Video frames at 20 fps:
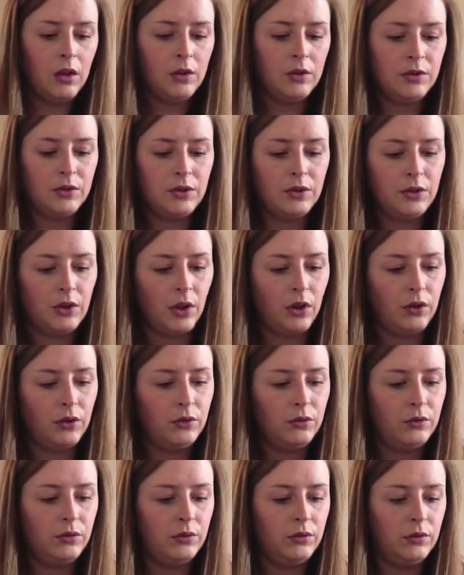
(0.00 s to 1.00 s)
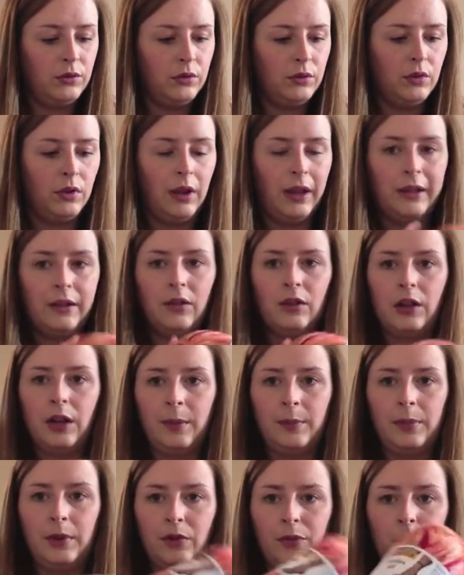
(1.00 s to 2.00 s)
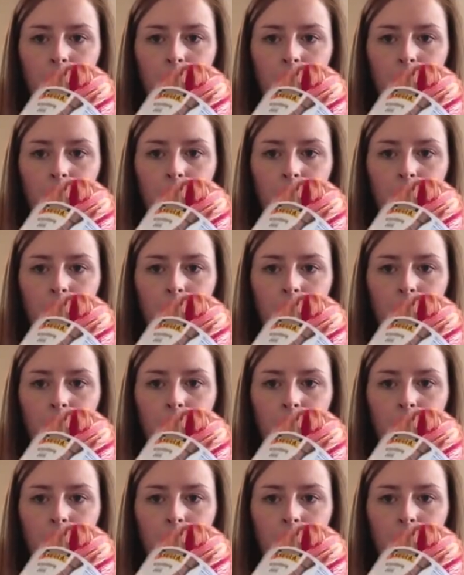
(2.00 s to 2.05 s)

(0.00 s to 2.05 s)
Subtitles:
So I got a couple of